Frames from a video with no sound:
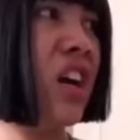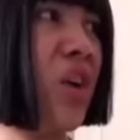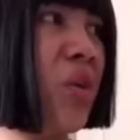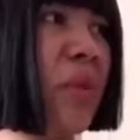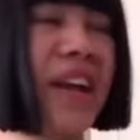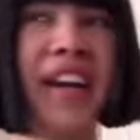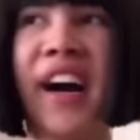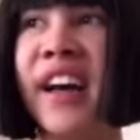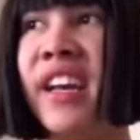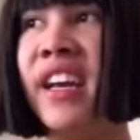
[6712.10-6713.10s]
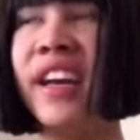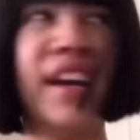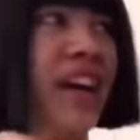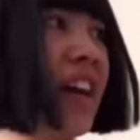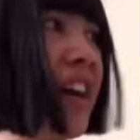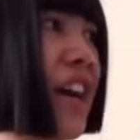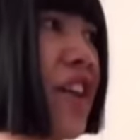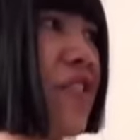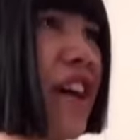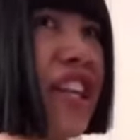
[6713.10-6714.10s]
Oh my God. Are
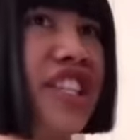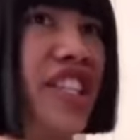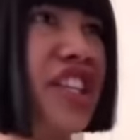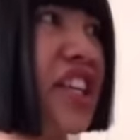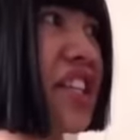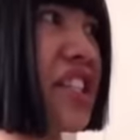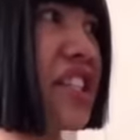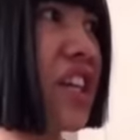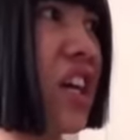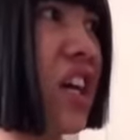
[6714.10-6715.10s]
you fucking serious?